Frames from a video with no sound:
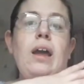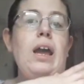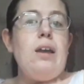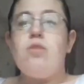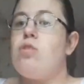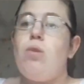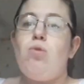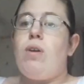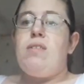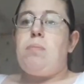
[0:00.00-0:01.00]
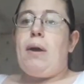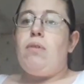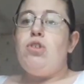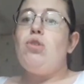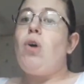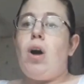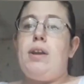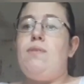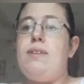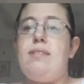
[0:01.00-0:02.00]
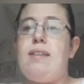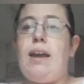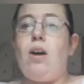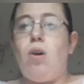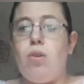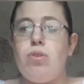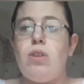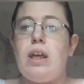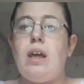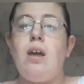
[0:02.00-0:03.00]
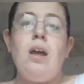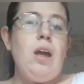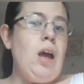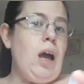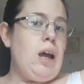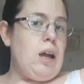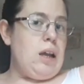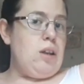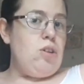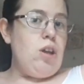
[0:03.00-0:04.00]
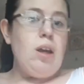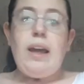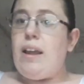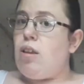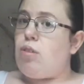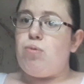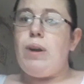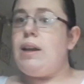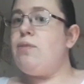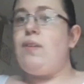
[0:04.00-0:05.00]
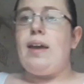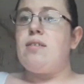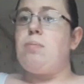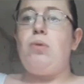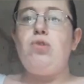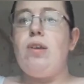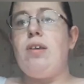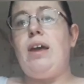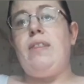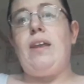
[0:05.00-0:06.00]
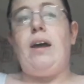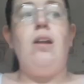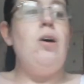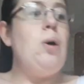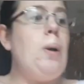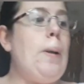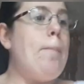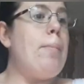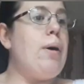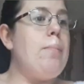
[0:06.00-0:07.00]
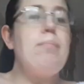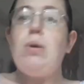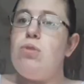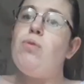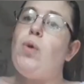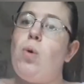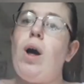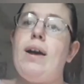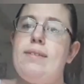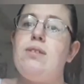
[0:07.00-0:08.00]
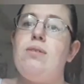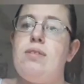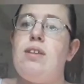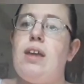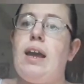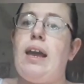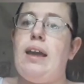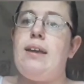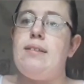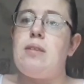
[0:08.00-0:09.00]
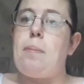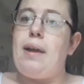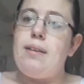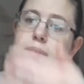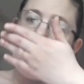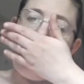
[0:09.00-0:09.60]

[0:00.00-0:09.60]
It is so transparent you can't even see it on there, and it is really flexible just in that. But most of all, I seriously think it is the best